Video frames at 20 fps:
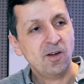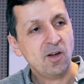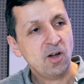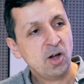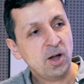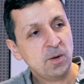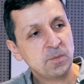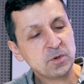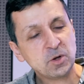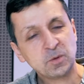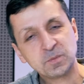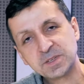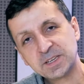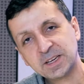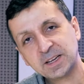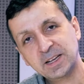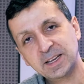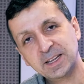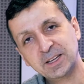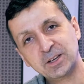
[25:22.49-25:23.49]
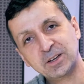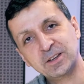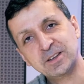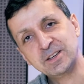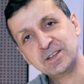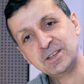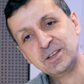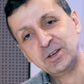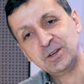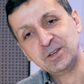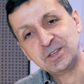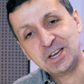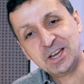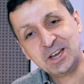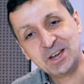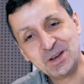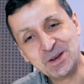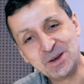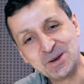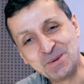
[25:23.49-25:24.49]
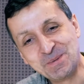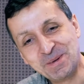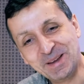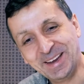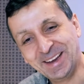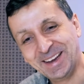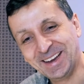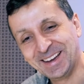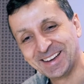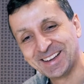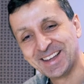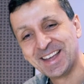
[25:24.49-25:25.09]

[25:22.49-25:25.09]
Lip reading: I'm not particularly good at this YouTube